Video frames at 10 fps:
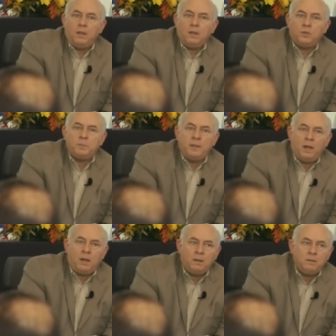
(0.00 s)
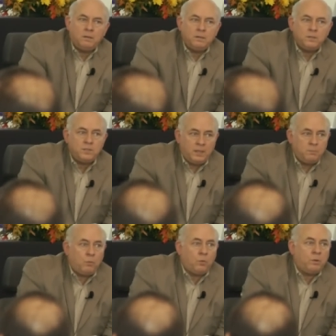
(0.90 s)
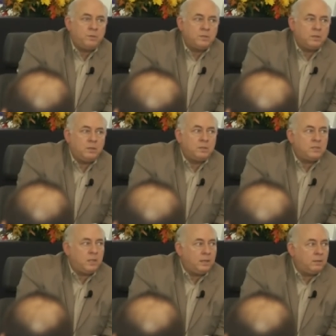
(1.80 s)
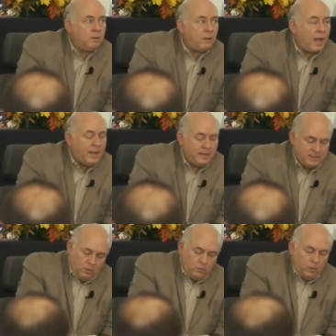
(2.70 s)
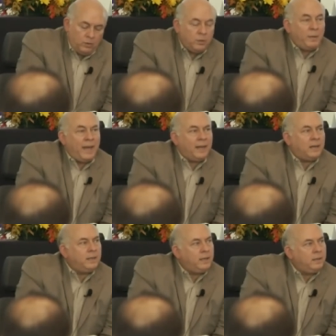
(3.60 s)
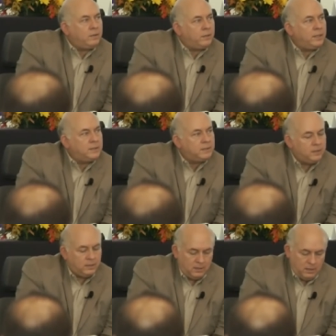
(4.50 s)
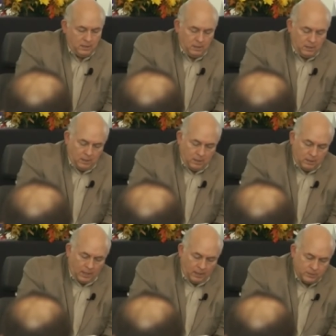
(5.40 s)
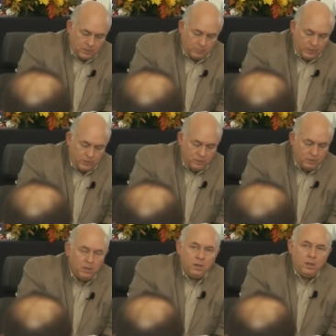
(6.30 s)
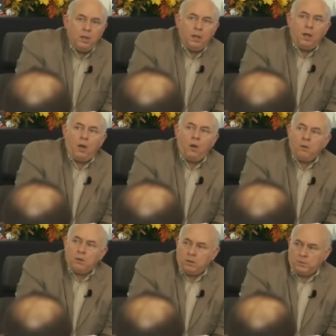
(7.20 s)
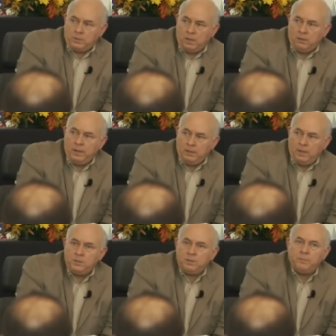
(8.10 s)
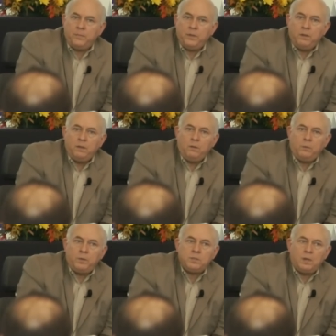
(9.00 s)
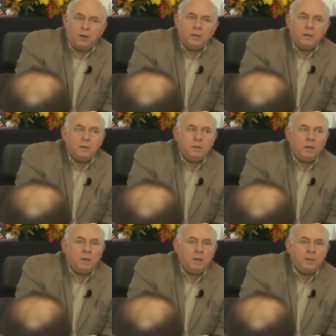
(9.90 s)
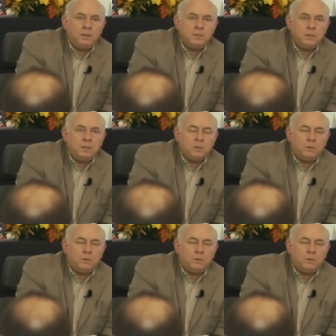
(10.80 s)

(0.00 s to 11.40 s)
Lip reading: goes beyond state borders and state lines. It will dramatically increase college completion all across our great nation. We're starting as a